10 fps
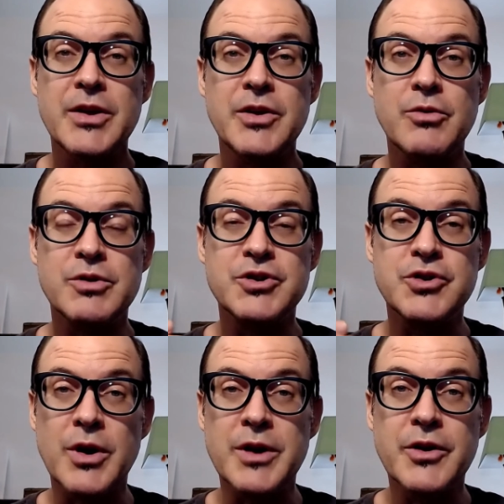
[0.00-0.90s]
you
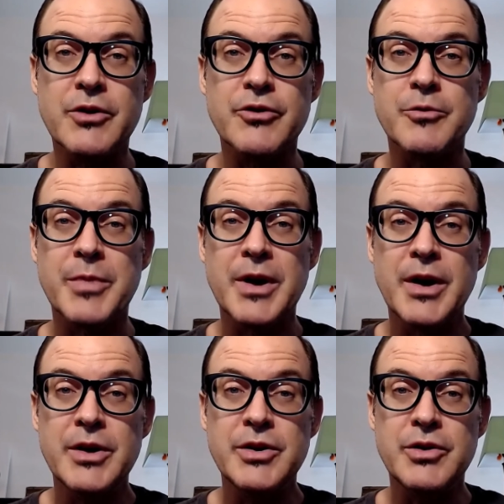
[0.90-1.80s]
join the group
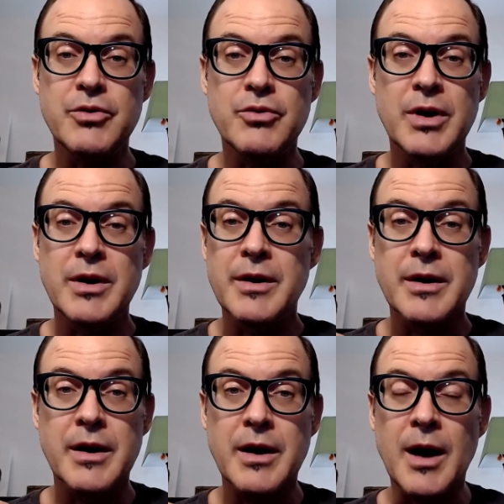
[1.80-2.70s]
you
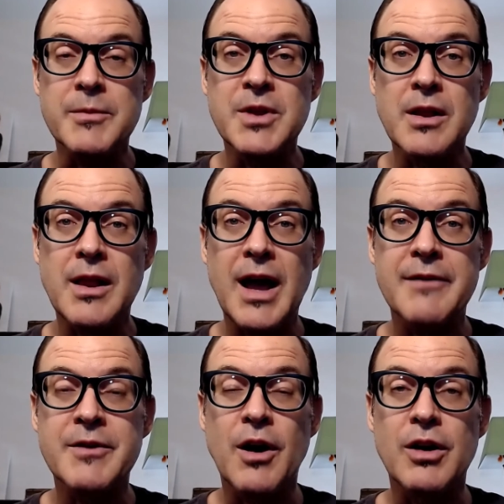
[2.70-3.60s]
come to the
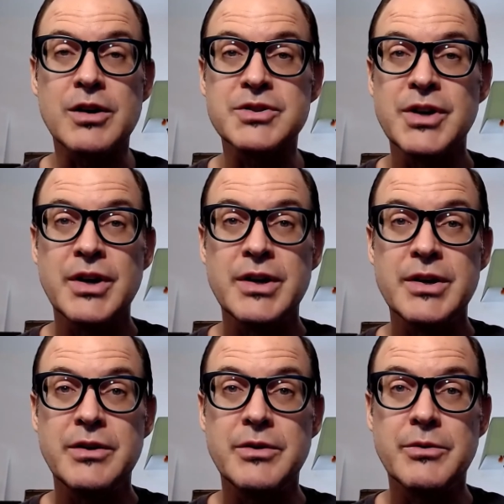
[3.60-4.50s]
live calls
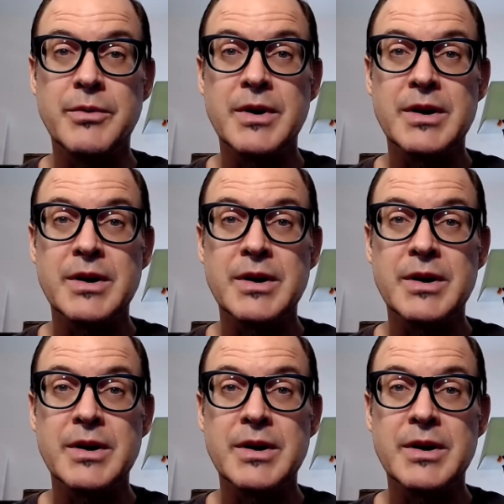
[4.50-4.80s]
you